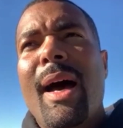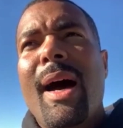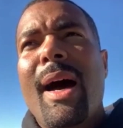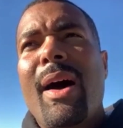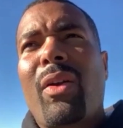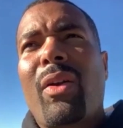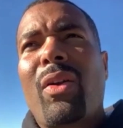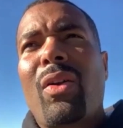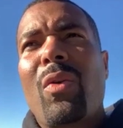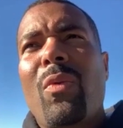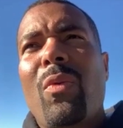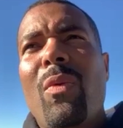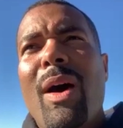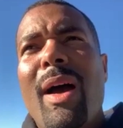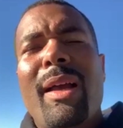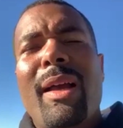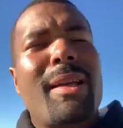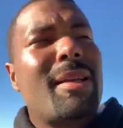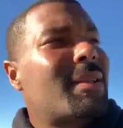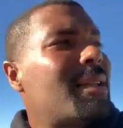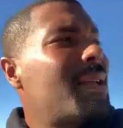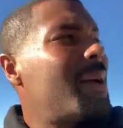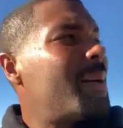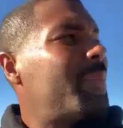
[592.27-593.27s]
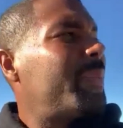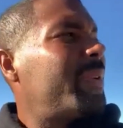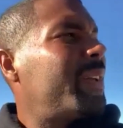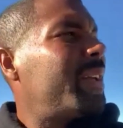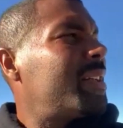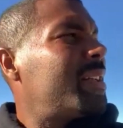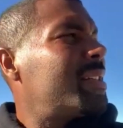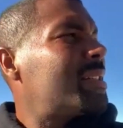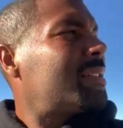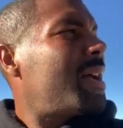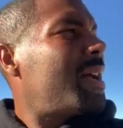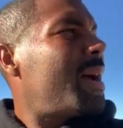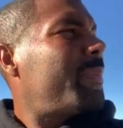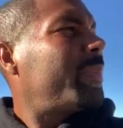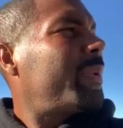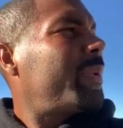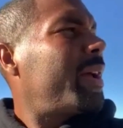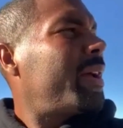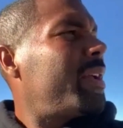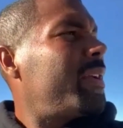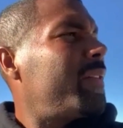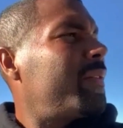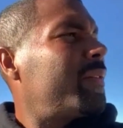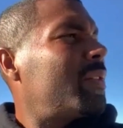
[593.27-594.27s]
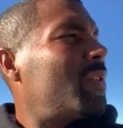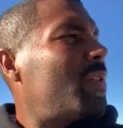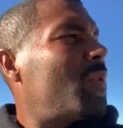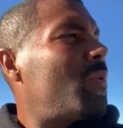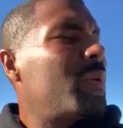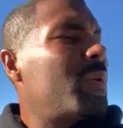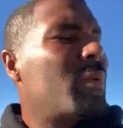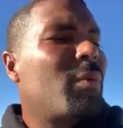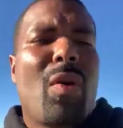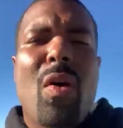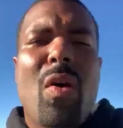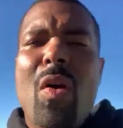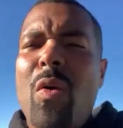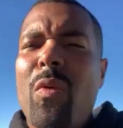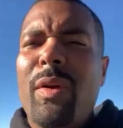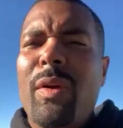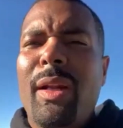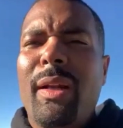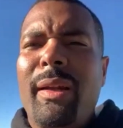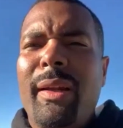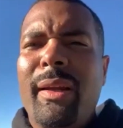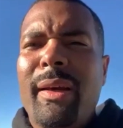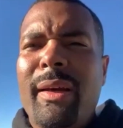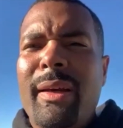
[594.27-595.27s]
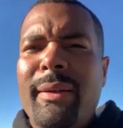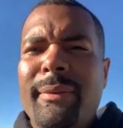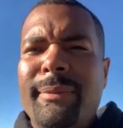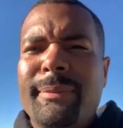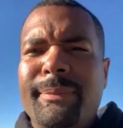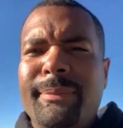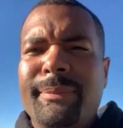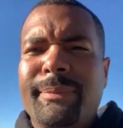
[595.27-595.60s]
I don't know why he stepped in and stopped that, even though we were already done.